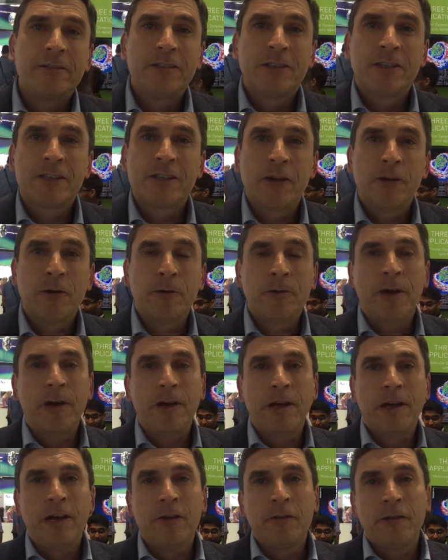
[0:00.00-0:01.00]
So
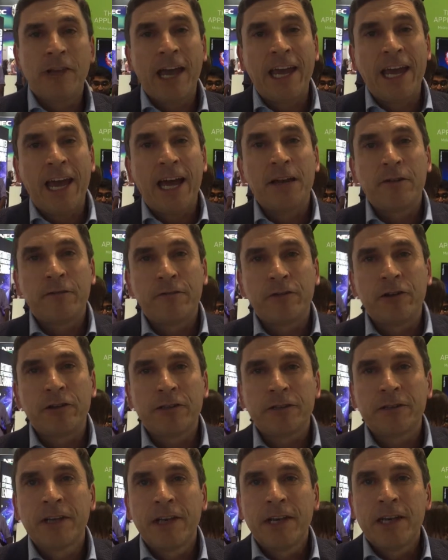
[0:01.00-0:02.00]
on the AI front,
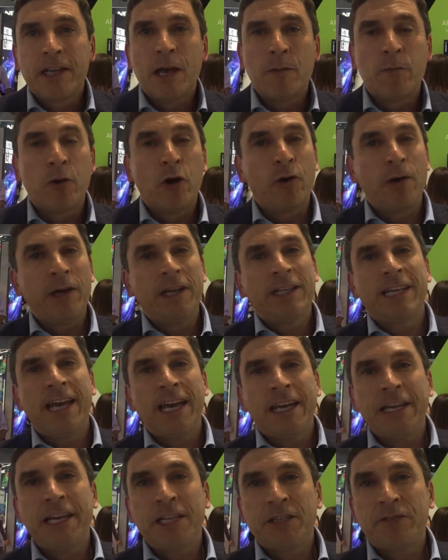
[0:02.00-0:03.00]
they're borrowing
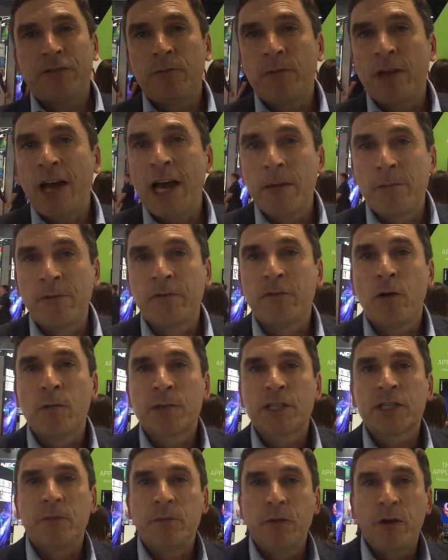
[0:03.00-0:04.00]
techniques from the
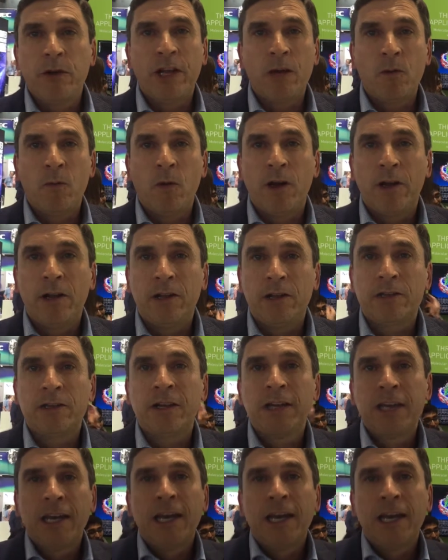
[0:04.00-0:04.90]
high-performance computing world.